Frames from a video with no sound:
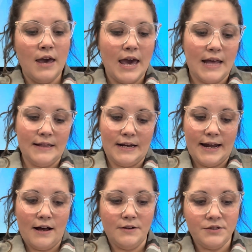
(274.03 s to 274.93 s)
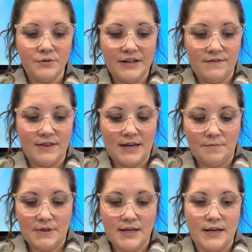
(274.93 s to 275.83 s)
And then I also give
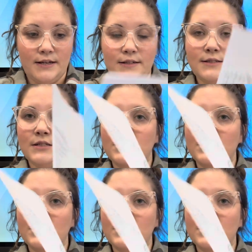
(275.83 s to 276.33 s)
them this to